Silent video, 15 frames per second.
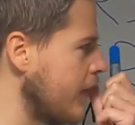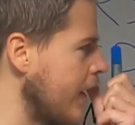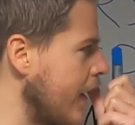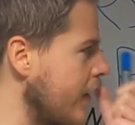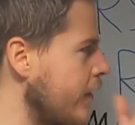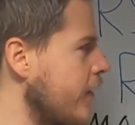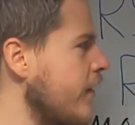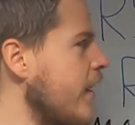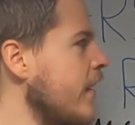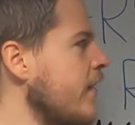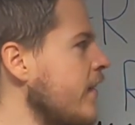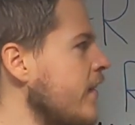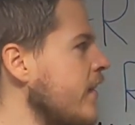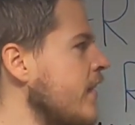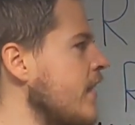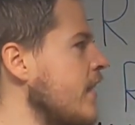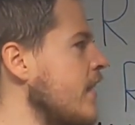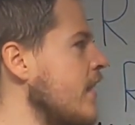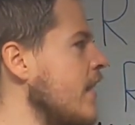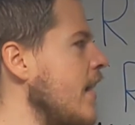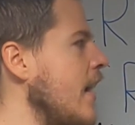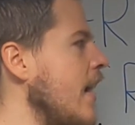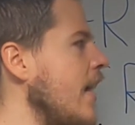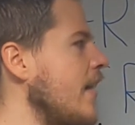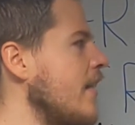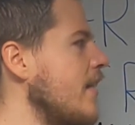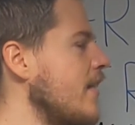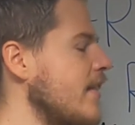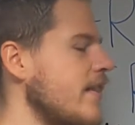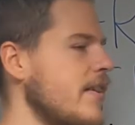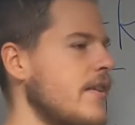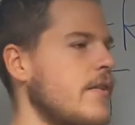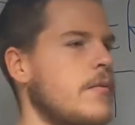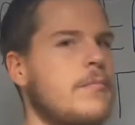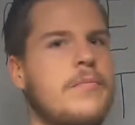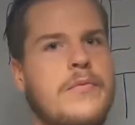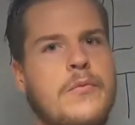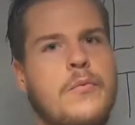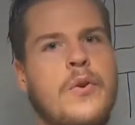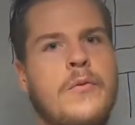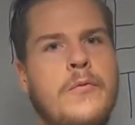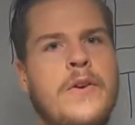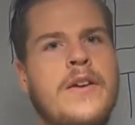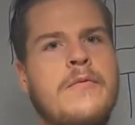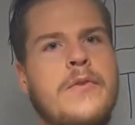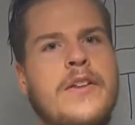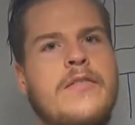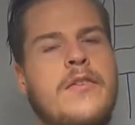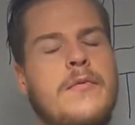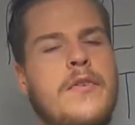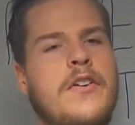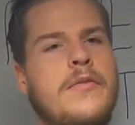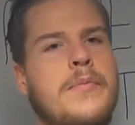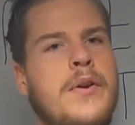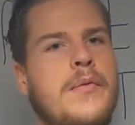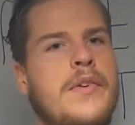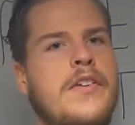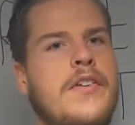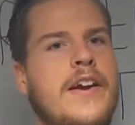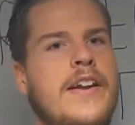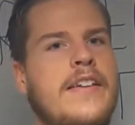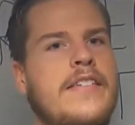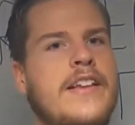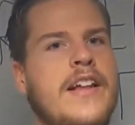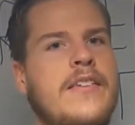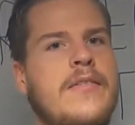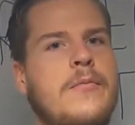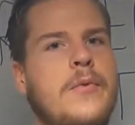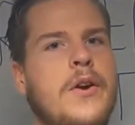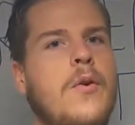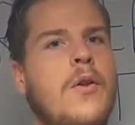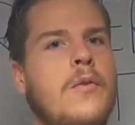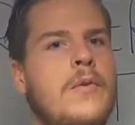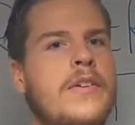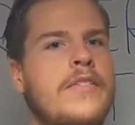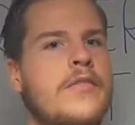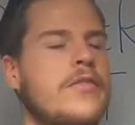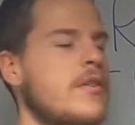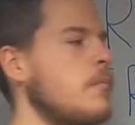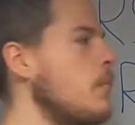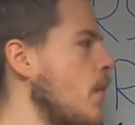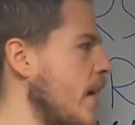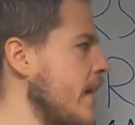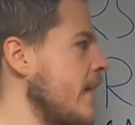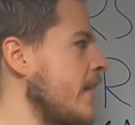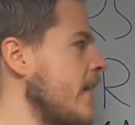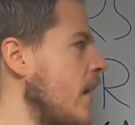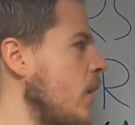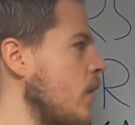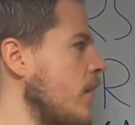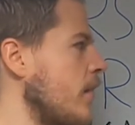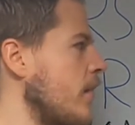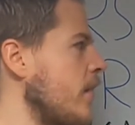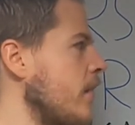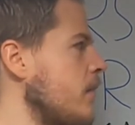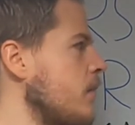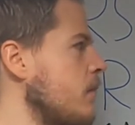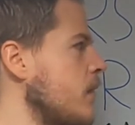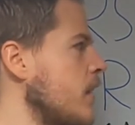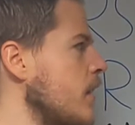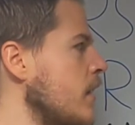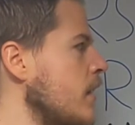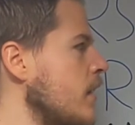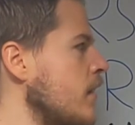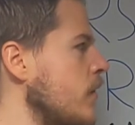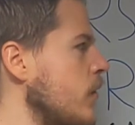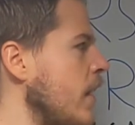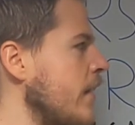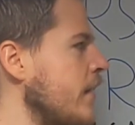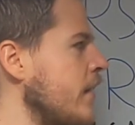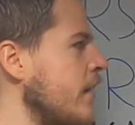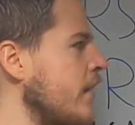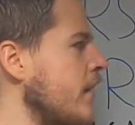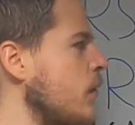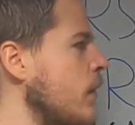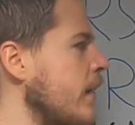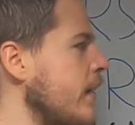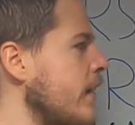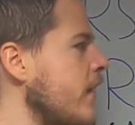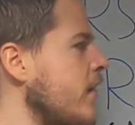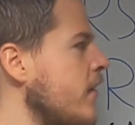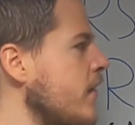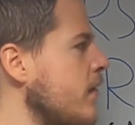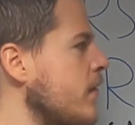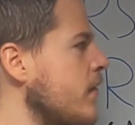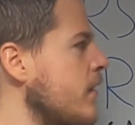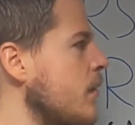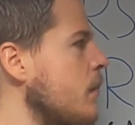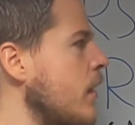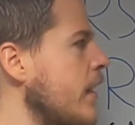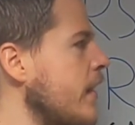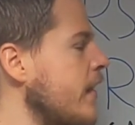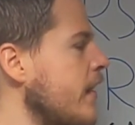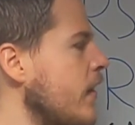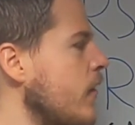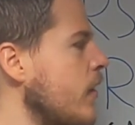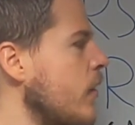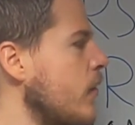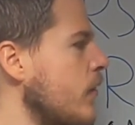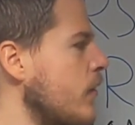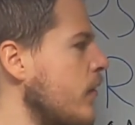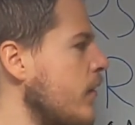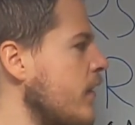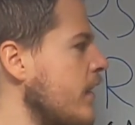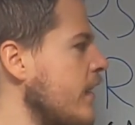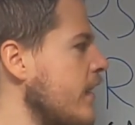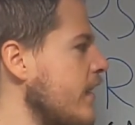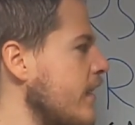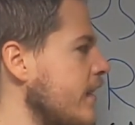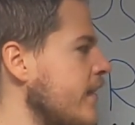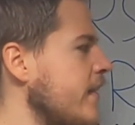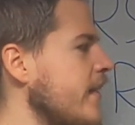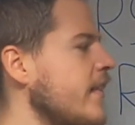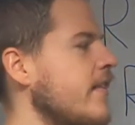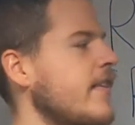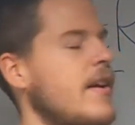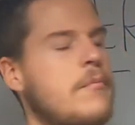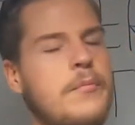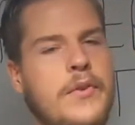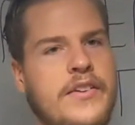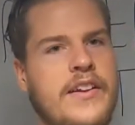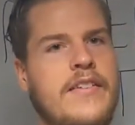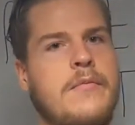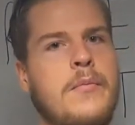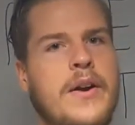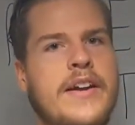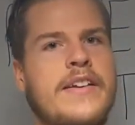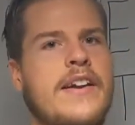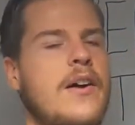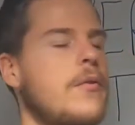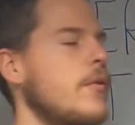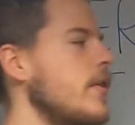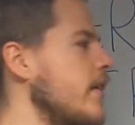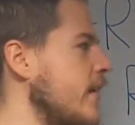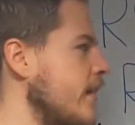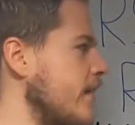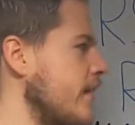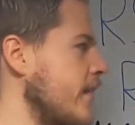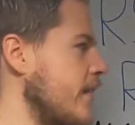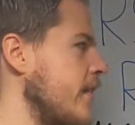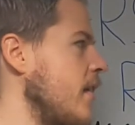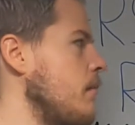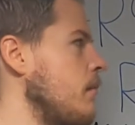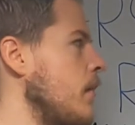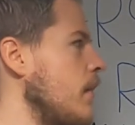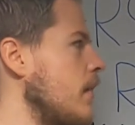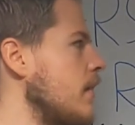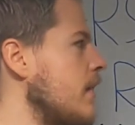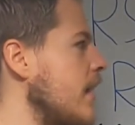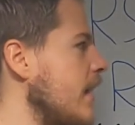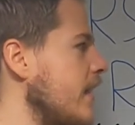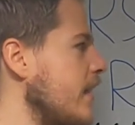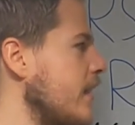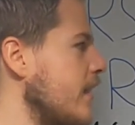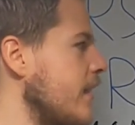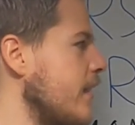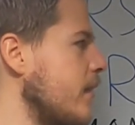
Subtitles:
exercise. And one thing with reverse pyramid training is that we're always using breakdowns. So as you can see right here, the breakdown goes, it's 10% breakdown in this example. And